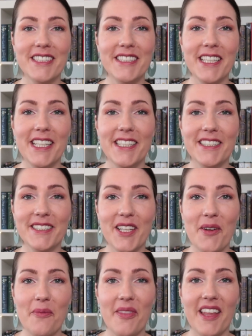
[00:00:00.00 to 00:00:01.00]
seen
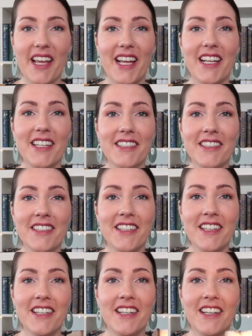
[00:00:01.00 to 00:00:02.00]
something
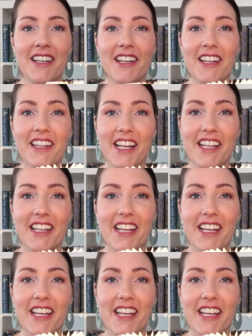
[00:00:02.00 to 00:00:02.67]
like